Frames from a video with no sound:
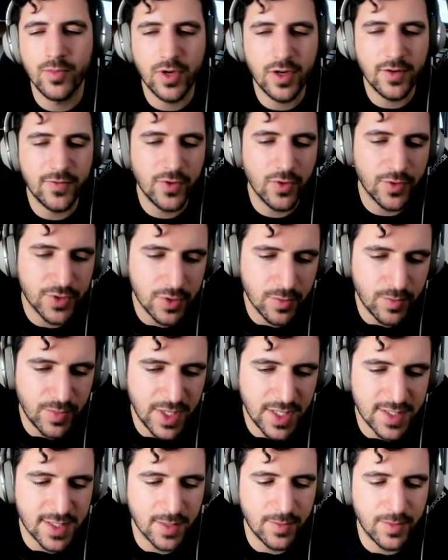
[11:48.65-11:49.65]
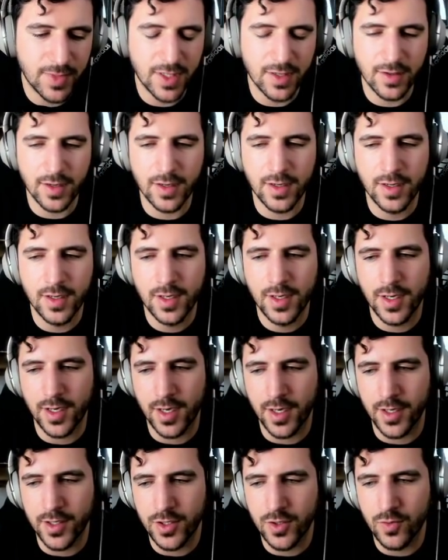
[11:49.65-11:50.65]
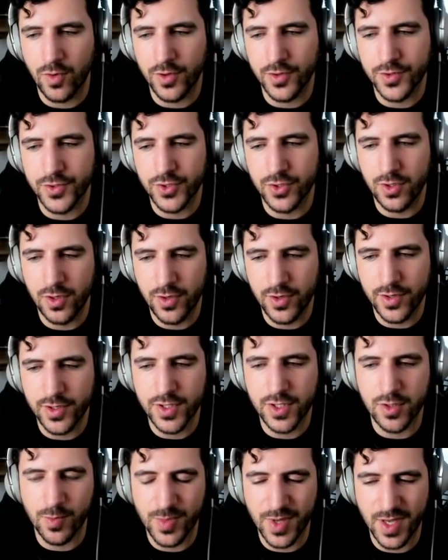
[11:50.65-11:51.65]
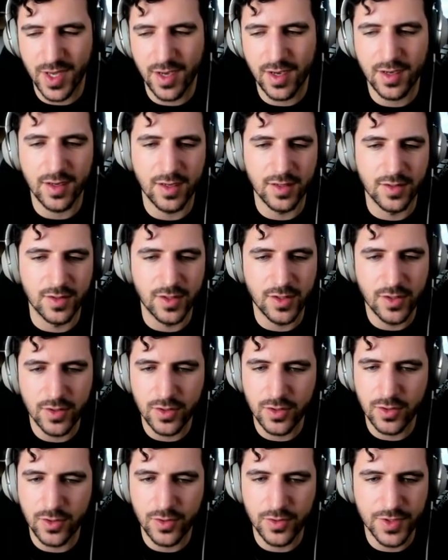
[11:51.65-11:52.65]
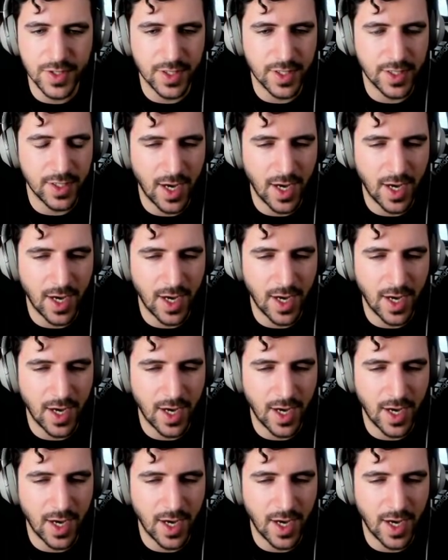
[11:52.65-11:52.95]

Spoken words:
But if you want to beat Samira, you want to look to pick the good old